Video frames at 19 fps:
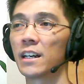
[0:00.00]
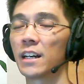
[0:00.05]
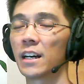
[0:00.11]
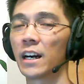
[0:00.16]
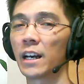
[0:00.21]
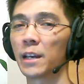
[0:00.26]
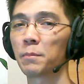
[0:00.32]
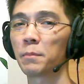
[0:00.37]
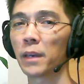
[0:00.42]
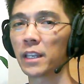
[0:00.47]

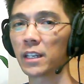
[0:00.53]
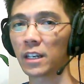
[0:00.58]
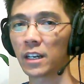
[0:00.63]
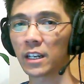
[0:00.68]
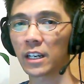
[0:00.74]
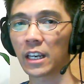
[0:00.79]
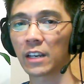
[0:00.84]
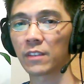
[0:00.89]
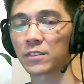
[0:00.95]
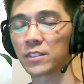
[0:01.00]
I may not
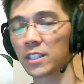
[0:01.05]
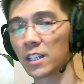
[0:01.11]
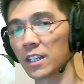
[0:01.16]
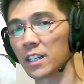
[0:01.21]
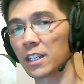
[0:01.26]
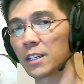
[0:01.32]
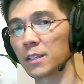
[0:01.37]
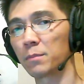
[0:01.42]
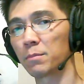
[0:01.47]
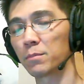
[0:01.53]
have
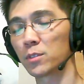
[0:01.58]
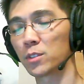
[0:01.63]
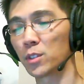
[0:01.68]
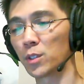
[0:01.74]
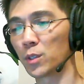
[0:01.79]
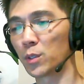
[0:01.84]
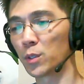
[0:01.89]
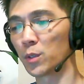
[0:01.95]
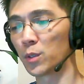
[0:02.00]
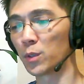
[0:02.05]
time
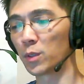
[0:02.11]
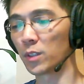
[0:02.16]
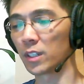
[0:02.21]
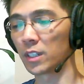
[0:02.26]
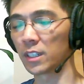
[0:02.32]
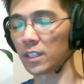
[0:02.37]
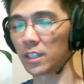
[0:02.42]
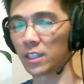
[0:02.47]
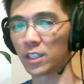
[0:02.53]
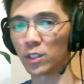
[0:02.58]
to
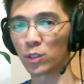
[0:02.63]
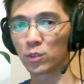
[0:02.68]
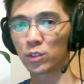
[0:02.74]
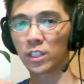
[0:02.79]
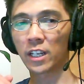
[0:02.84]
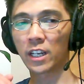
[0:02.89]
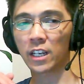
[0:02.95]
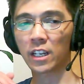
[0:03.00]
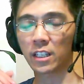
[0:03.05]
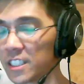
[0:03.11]

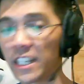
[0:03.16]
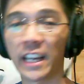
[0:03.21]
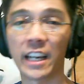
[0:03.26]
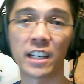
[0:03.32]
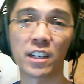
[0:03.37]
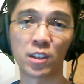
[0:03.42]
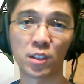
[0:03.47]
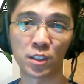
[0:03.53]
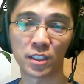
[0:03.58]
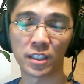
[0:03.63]
check
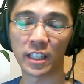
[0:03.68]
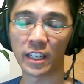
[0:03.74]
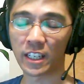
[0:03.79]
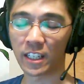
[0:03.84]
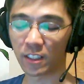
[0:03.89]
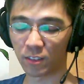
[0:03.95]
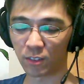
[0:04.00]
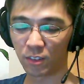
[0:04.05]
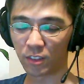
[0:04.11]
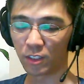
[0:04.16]
channels like
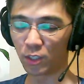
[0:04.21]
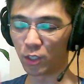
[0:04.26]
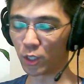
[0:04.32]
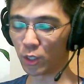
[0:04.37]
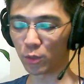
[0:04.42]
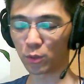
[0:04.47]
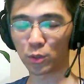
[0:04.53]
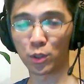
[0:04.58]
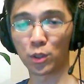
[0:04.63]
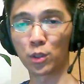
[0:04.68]

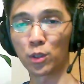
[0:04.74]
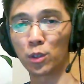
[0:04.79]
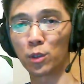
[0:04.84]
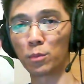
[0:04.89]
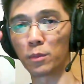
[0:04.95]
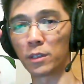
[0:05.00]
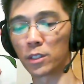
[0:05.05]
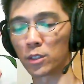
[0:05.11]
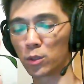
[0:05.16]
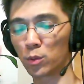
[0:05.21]

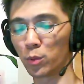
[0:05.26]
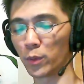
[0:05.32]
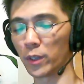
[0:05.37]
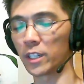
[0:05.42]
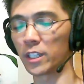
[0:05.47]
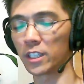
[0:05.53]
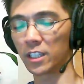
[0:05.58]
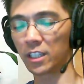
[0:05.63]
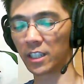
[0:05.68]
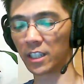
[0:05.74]
YouTube and
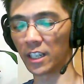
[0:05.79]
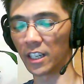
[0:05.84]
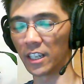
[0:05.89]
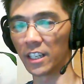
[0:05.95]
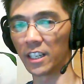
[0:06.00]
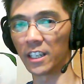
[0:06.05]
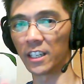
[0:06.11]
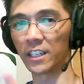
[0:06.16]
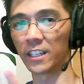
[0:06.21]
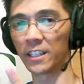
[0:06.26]
Twitter,
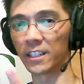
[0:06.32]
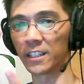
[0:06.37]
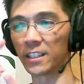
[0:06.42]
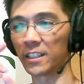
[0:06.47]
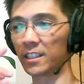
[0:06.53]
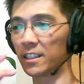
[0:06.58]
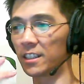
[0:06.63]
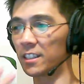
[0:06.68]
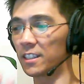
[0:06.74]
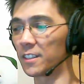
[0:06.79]
and
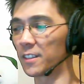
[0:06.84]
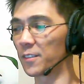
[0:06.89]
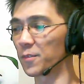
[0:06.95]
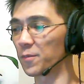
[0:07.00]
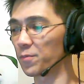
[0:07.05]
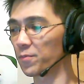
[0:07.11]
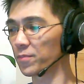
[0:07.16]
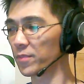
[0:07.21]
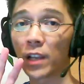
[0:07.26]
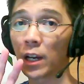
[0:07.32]

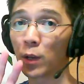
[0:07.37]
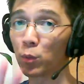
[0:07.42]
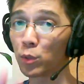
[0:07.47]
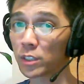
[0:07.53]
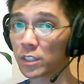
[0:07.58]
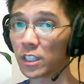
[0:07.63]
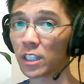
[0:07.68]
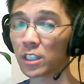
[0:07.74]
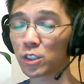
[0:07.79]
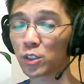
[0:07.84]
I will
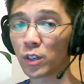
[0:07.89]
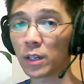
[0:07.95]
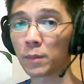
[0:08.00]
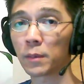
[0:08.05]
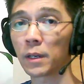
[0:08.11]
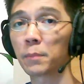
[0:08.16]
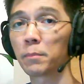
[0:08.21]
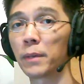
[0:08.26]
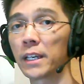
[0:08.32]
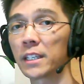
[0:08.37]
still try
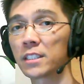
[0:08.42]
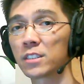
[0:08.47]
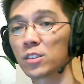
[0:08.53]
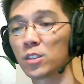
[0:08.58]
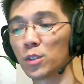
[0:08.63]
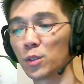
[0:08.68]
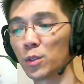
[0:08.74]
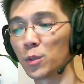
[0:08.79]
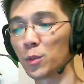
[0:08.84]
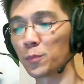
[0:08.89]
my best
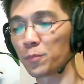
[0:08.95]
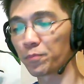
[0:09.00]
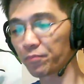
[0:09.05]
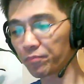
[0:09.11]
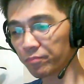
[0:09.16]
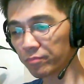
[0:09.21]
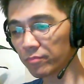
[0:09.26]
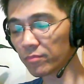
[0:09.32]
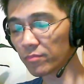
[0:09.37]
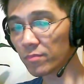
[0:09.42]
to
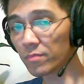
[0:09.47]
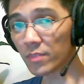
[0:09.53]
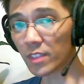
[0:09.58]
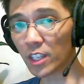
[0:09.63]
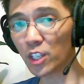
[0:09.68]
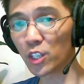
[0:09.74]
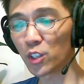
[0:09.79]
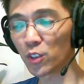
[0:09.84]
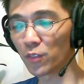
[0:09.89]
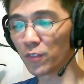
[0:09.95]

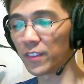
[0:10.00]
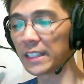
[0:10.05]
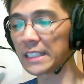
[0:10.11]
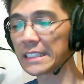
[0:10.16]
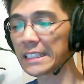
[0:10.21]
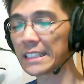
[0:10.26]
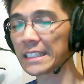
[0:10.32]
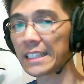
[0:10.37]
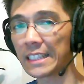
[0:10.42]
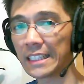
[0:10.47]

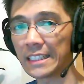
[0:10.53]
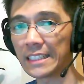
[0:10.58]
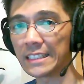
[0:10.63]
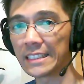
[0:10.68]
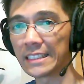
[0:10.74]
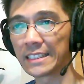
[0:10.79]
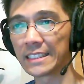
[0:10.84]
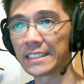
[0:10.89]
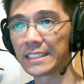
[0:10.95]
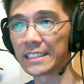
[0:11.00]
visit
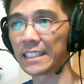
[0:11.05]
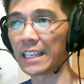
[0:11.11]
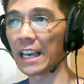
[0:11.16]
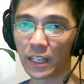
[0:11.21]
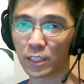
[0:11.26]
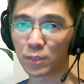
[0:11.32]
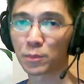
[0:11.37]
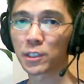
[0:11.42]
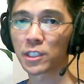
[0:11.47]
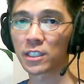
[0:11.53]
these
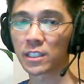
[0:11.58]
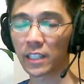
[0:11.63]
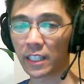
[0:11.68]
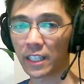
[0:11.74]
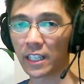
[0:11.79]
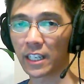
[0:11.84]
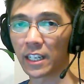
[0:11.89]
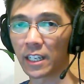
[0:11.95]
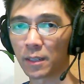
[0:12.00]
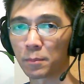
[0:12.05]
as much as I
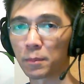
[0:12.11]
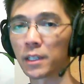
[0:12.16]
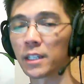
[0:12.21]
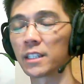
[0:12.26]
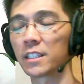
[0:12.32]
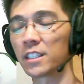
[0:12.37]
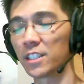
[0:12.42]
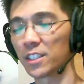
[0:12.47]
can. But